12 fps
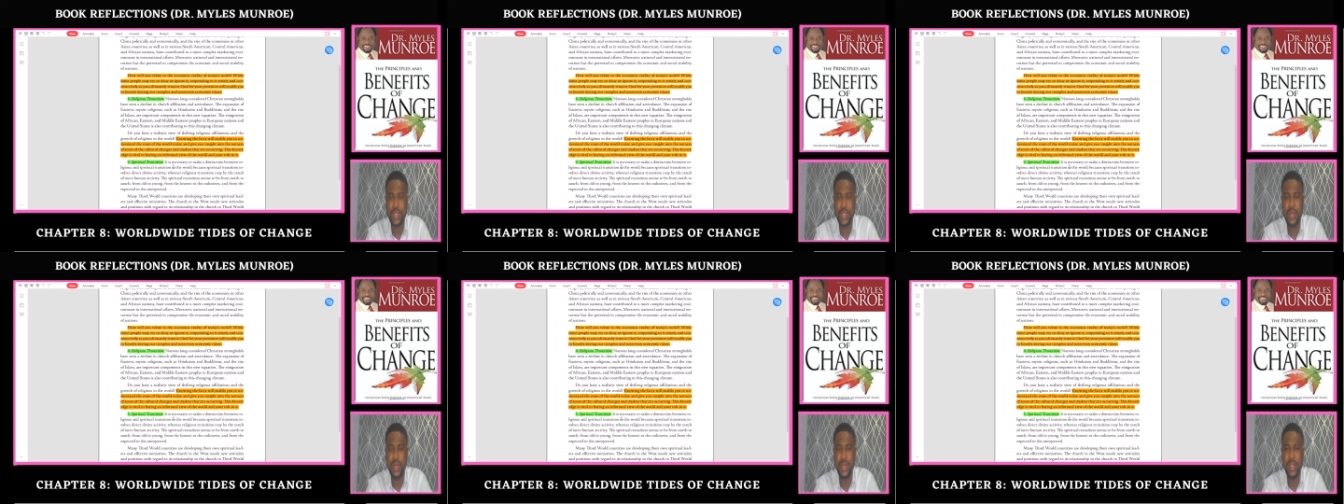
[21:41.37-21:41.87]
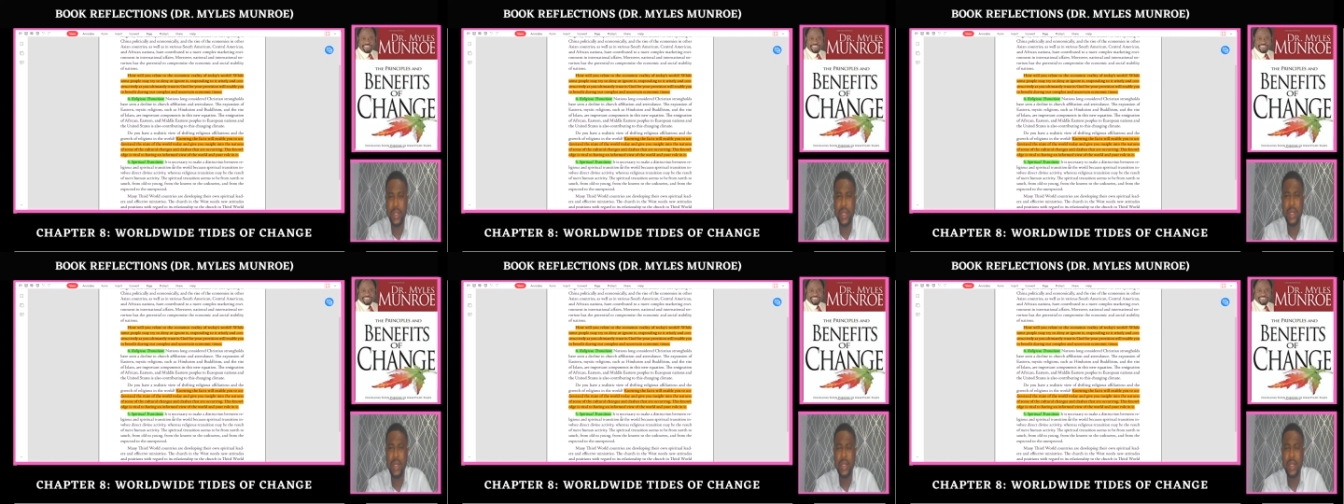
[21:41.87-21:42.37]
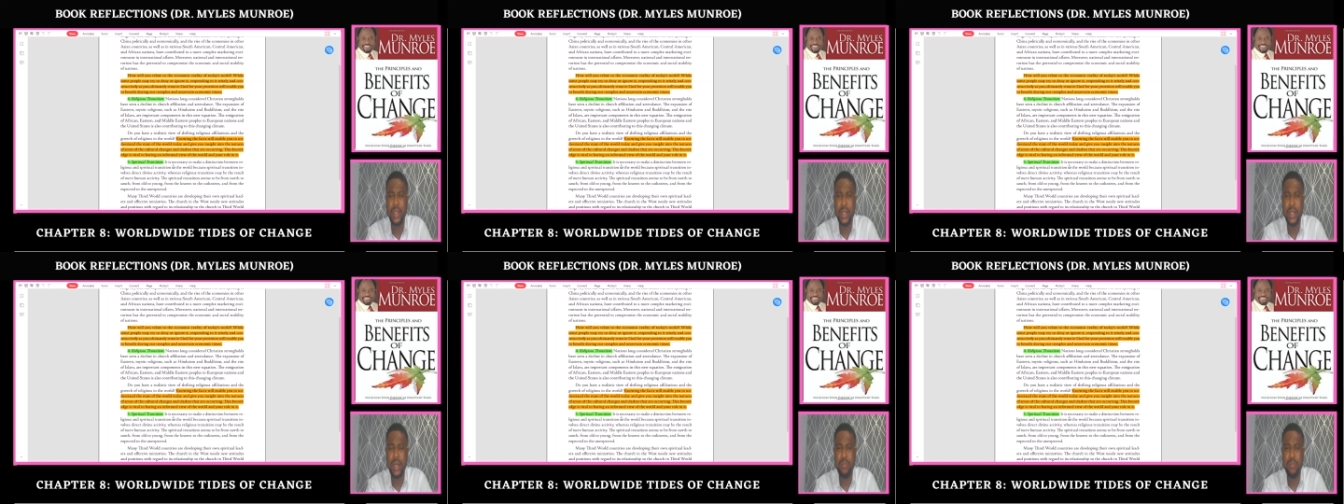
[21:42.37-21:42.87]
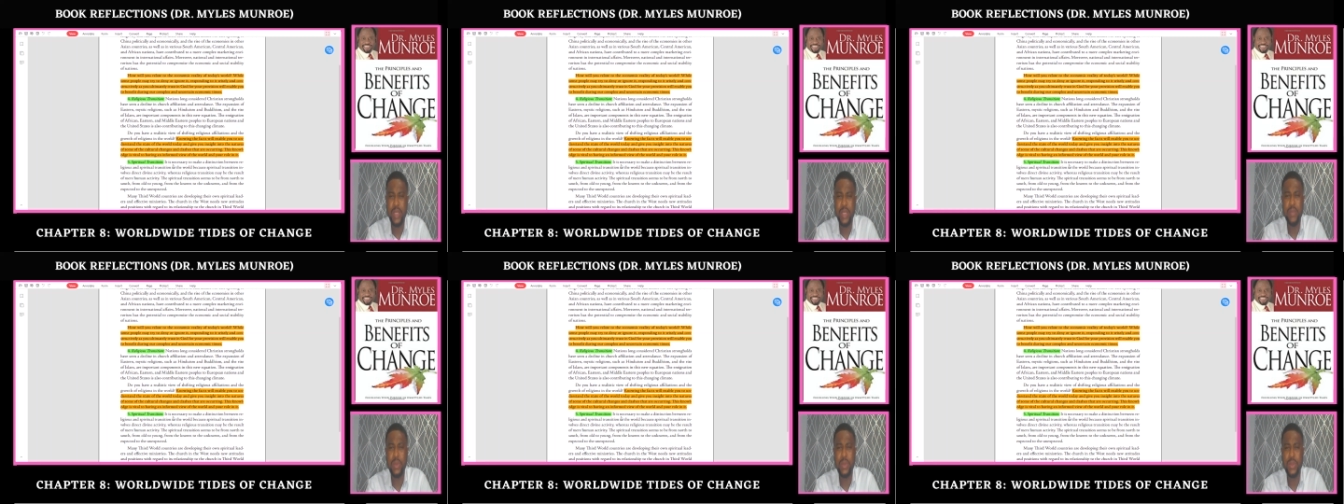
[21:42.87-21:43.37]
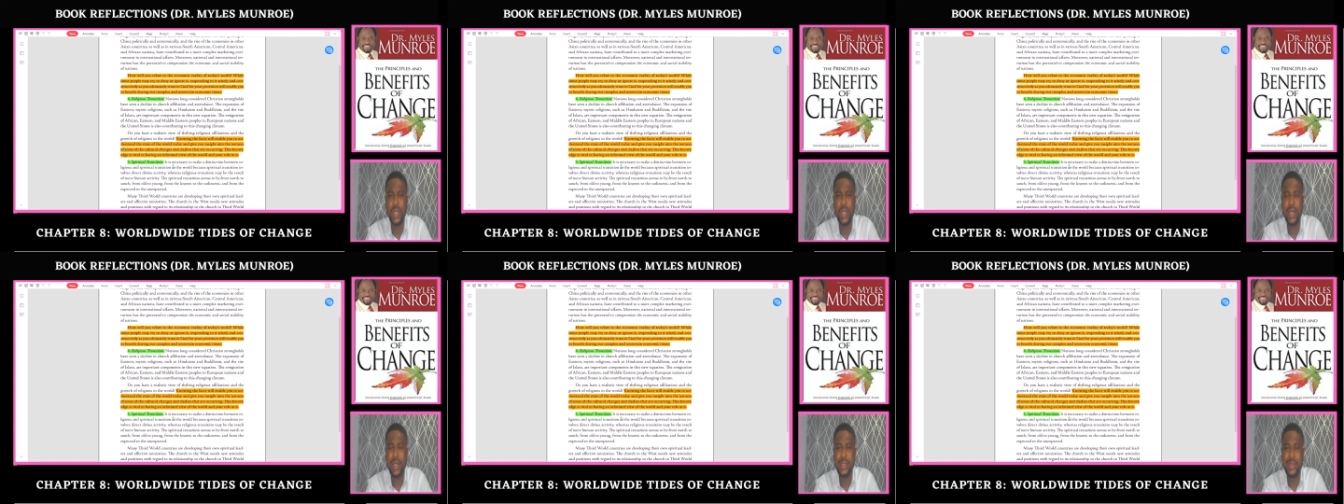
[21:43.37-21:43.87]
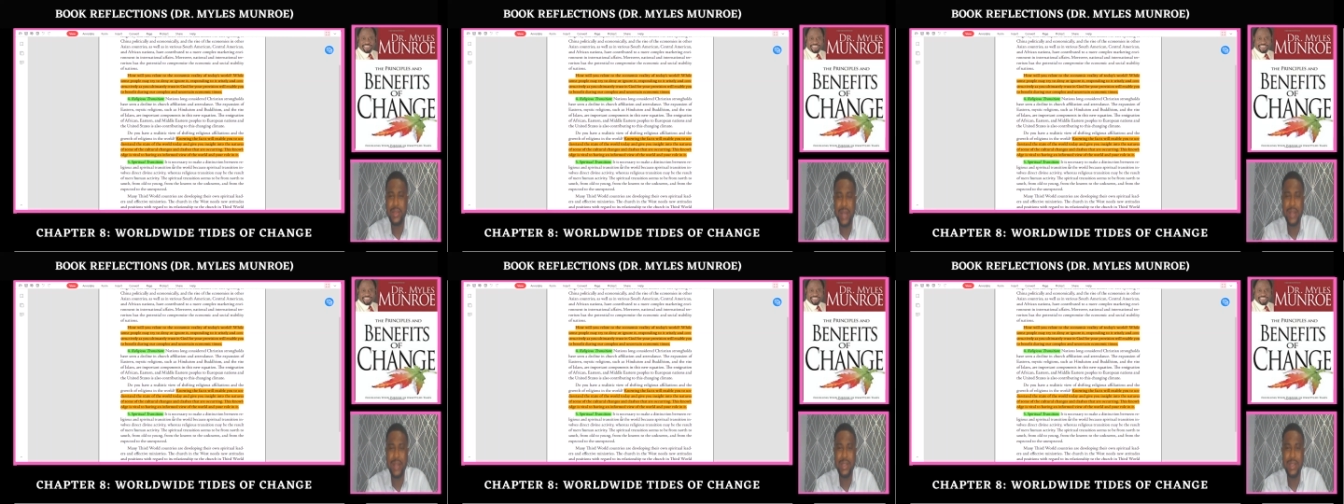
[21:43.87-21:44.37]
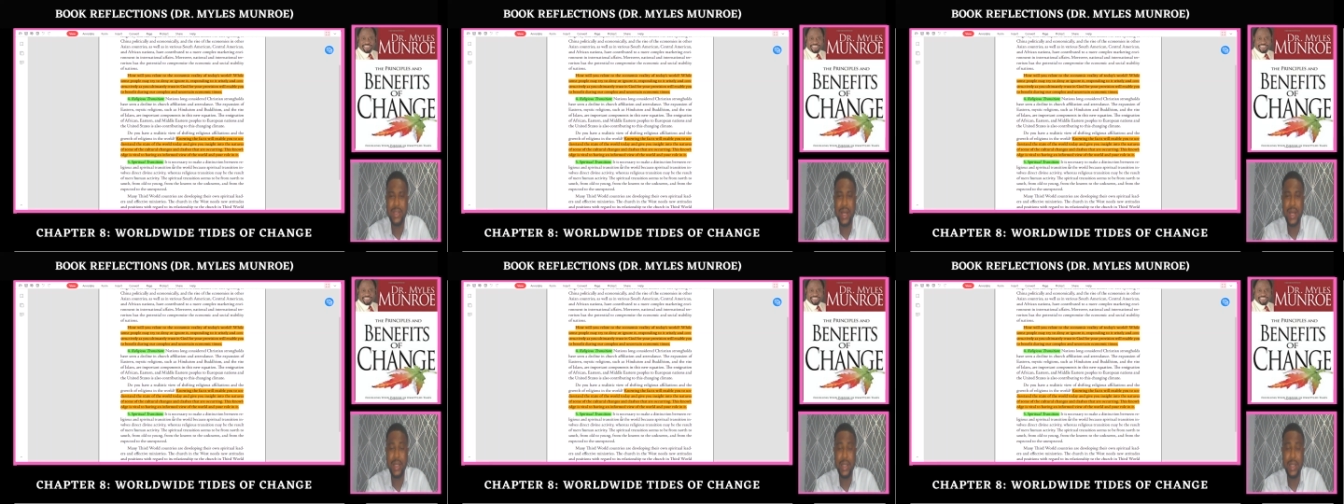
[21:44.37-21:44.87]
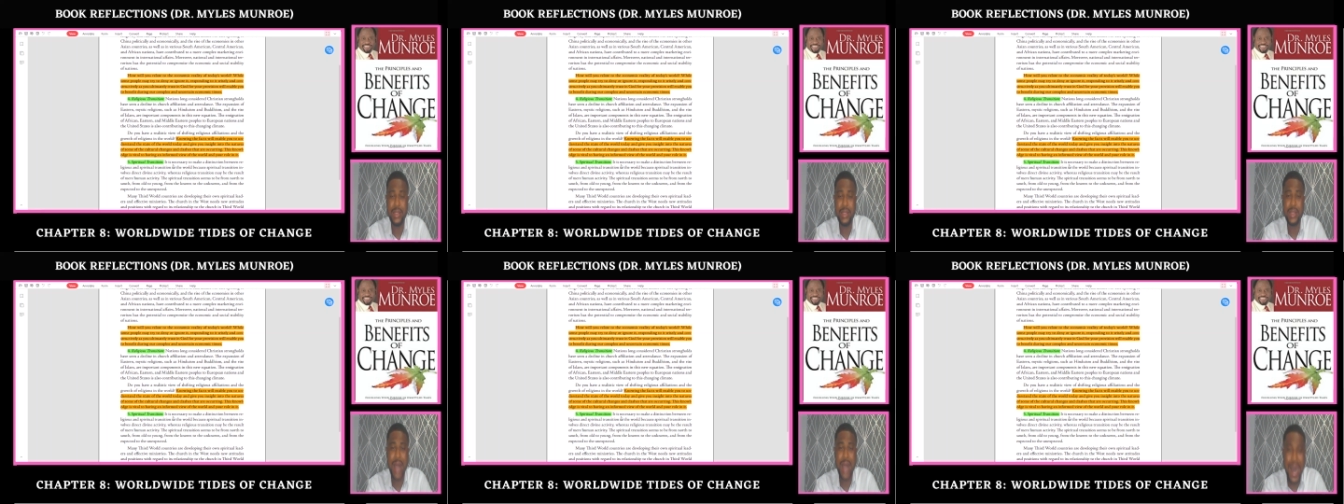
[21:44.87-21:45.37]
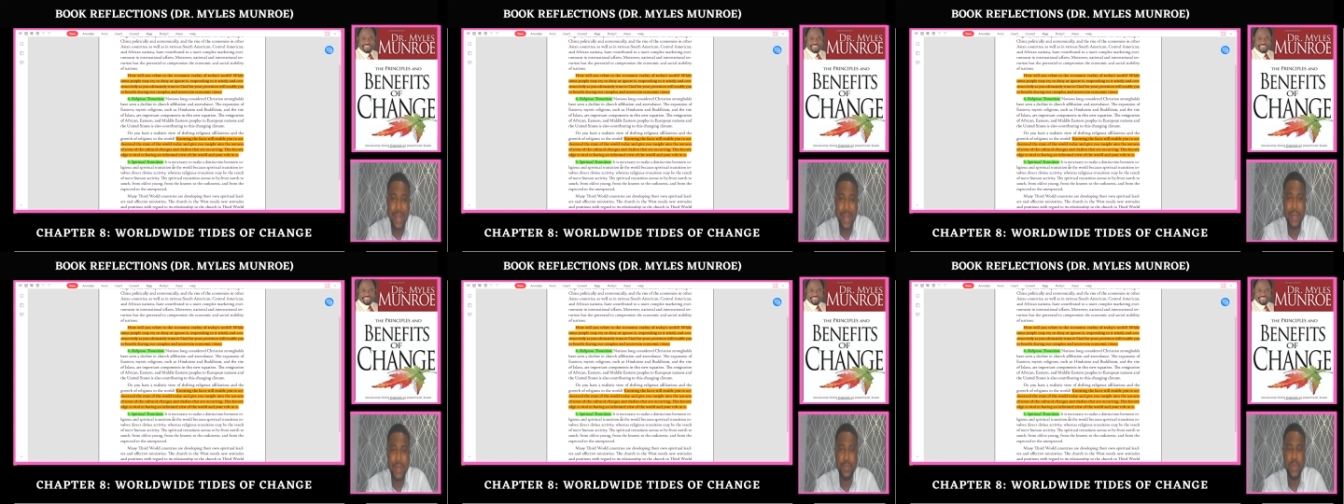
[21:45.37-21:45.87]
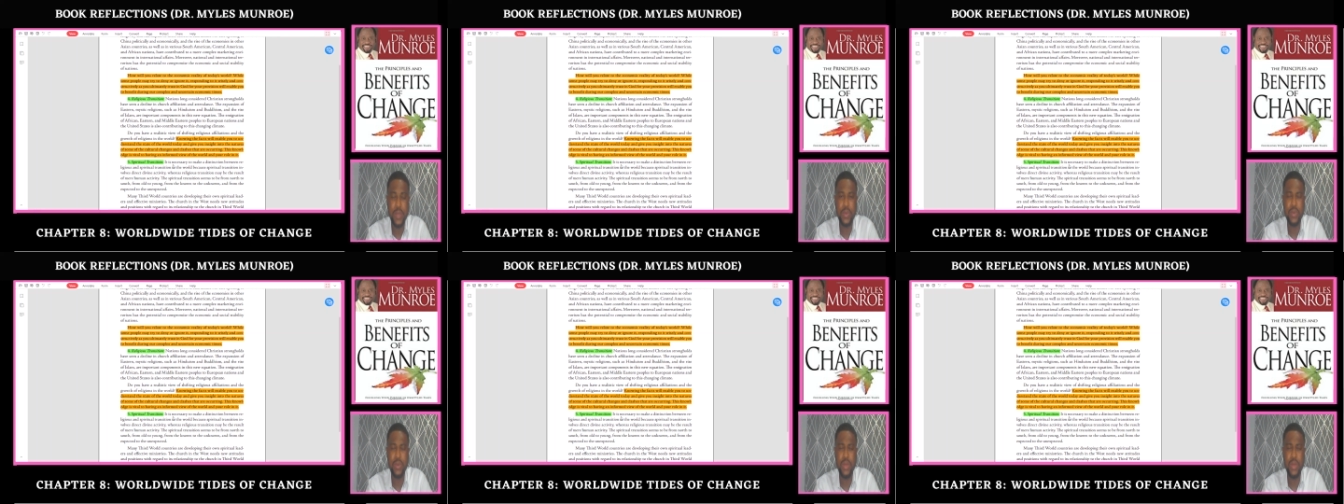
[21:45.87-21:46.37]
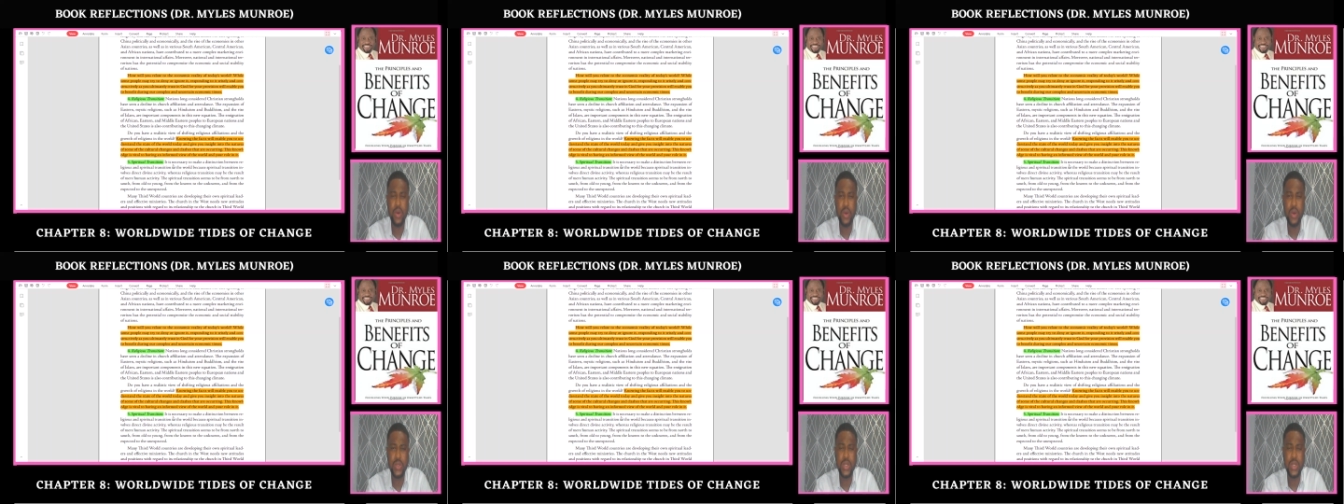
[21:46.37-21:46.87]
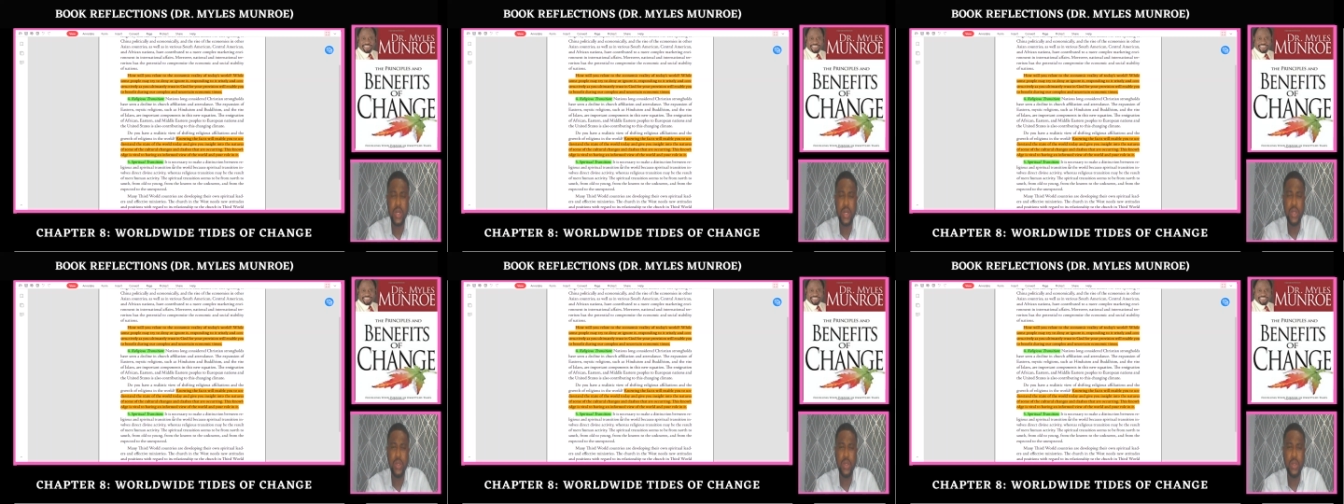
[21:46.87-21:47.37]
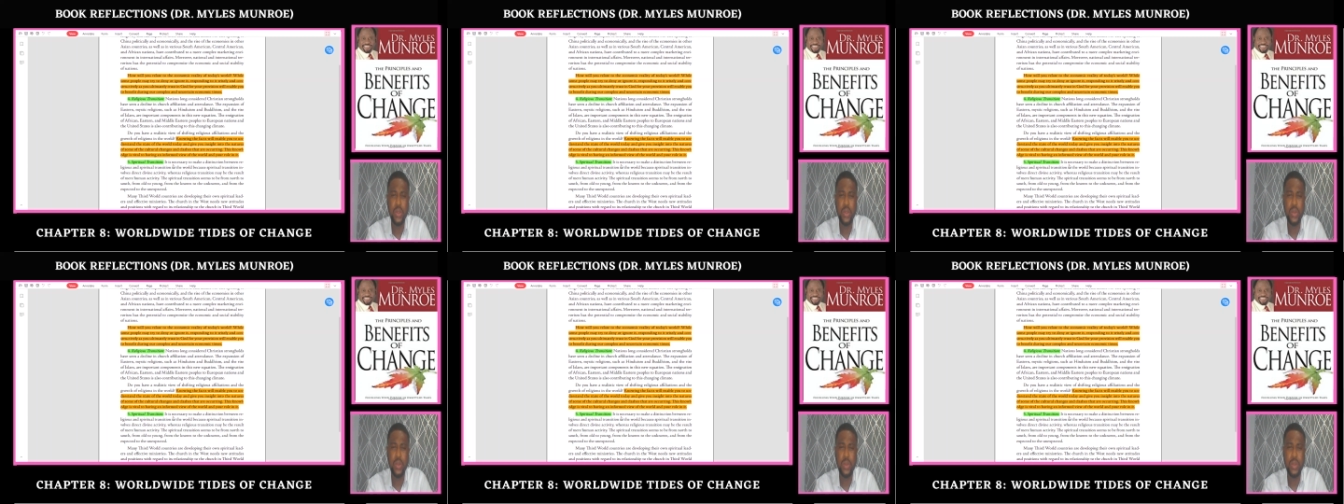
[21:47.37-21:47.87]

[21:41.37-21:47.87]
here and there. There are people that are standing against other people because, you know,